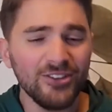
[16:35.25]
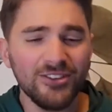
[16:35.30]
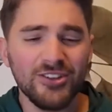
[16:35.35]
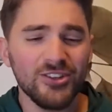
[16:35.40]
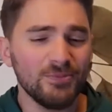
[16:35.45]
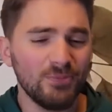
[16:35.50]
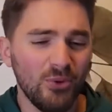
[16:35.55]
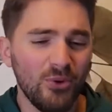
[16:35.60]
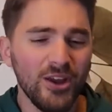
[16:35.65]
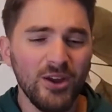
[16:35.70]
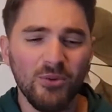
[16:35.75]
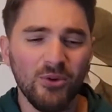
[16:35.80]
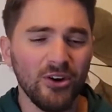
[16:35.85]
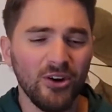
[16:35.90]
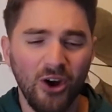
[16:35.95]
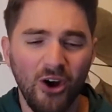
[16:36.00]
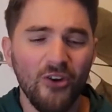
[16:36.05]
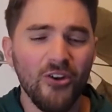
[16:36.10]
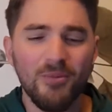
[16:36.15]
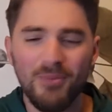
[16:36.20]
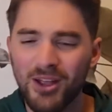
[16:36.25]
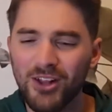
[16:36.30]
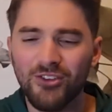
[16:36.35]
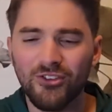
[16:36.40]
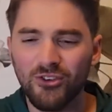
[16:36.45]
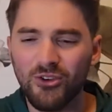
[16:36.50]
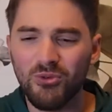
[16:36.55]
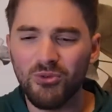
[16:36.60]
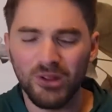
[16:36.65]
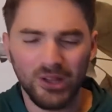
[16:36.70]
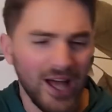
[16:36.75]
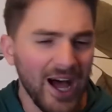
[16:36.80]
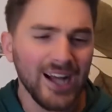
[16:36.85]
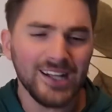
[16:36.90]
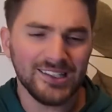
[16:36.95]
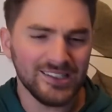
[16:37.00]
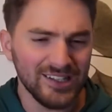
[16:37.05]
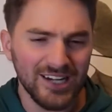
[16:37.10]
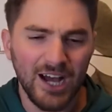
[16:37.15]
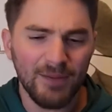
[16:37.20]
to this point where Gardner Minshew
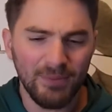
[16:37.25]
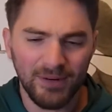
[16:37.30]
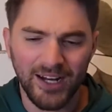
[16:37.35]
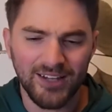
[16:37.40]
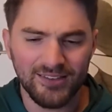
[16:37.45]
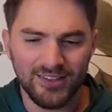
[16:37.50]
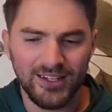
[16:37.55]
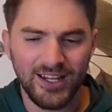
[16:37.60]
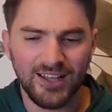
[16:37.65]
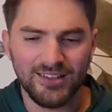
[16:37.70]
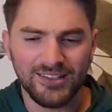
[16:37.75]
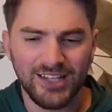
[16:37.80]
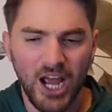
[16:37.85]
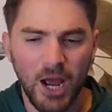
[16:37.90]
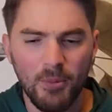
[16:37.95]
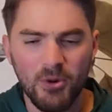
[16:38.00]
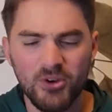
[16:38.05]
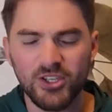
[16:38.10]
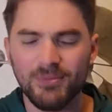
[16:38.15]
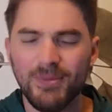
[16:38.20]
locks it up against the Dallas Cowboys?